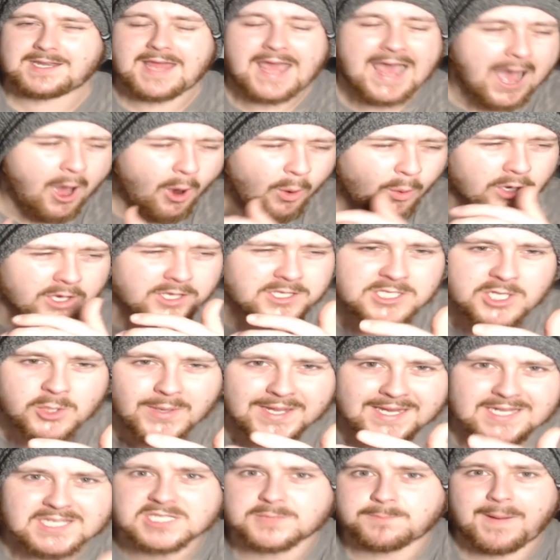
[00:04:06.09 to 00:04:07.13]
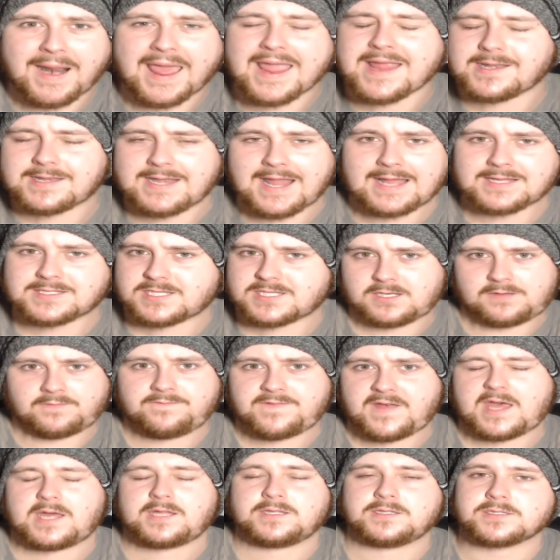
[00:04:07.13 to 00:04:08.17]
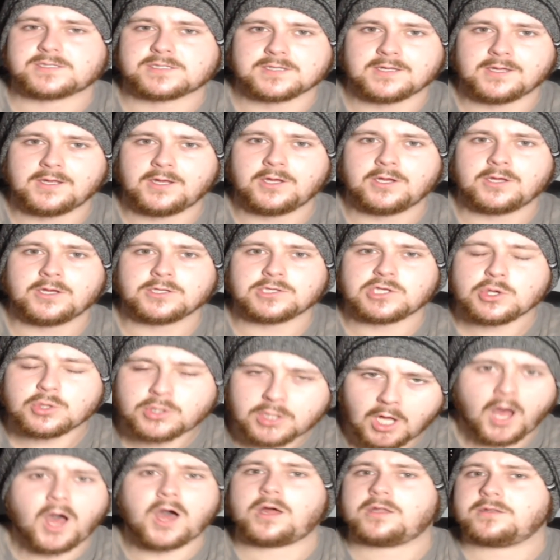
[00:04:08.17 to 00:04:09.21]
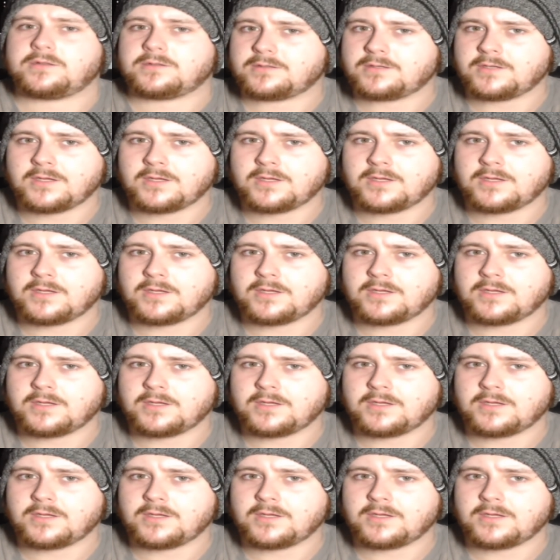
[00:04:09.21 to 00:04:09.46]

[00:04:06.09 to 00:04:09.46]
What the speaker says: how can you explain that to the fans? You can't.